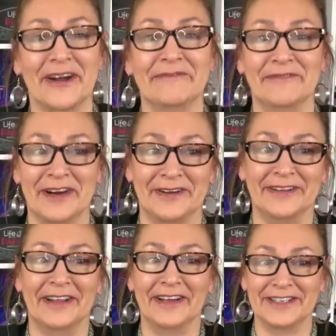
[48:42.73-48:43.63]
drum
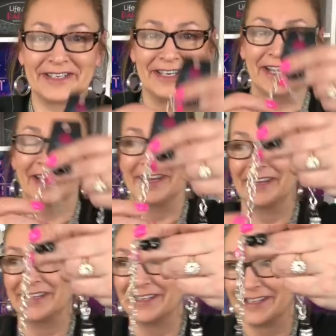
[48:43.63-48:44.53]
roll. She
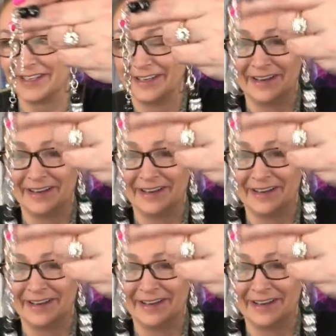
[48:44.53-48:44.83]
is.